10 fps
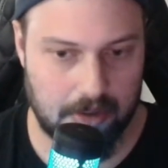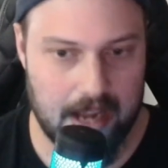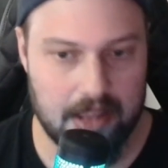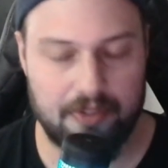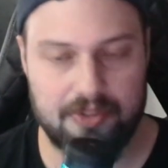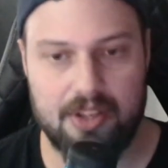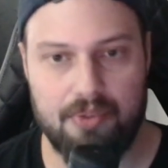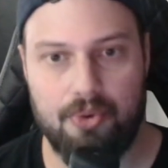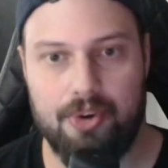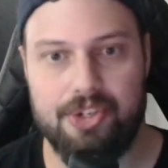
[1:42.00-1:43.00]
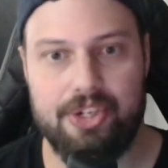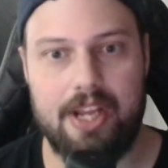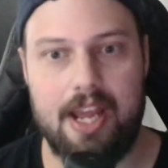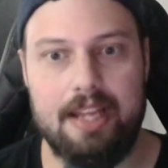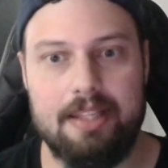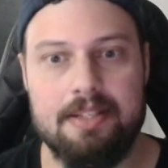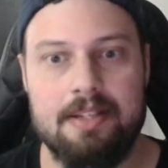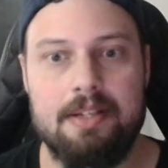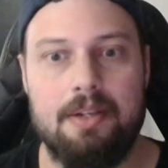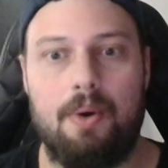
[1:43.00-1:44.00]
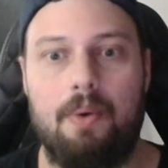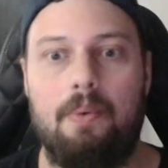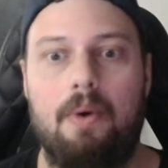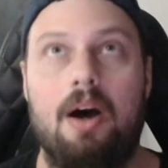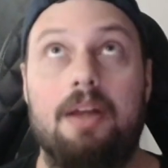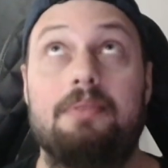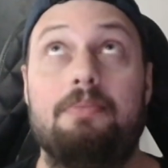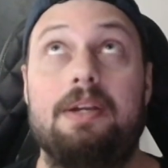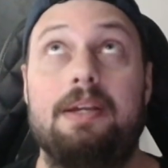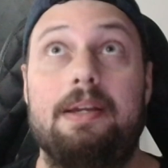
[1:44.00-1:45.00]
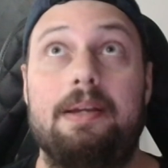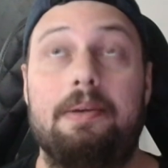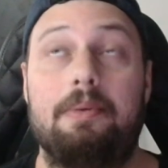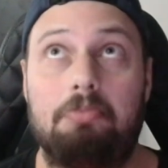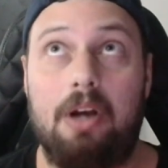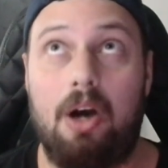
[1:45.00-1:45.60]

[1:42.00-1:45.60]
kind of differentiate what we